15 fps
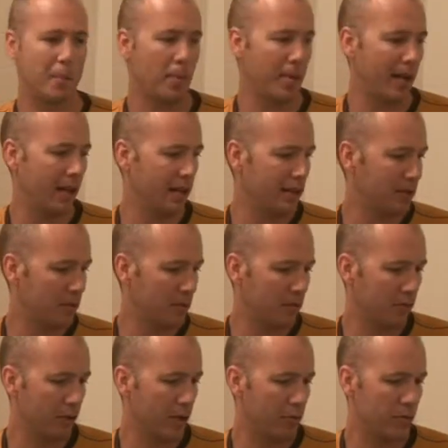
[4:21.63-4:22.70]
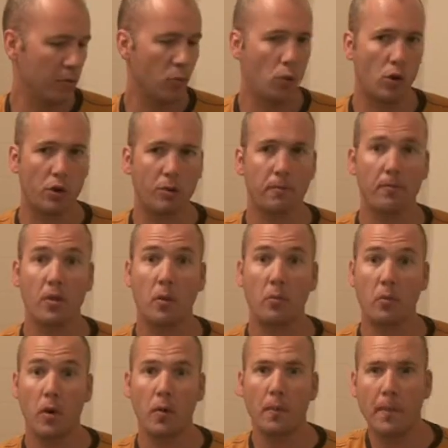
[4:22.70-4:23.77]
my palate. We'll grab some water. I'll
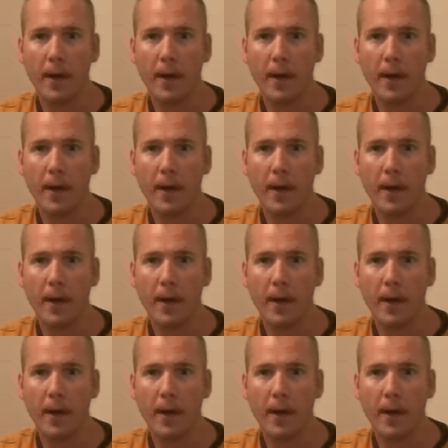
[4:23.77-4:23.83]
be right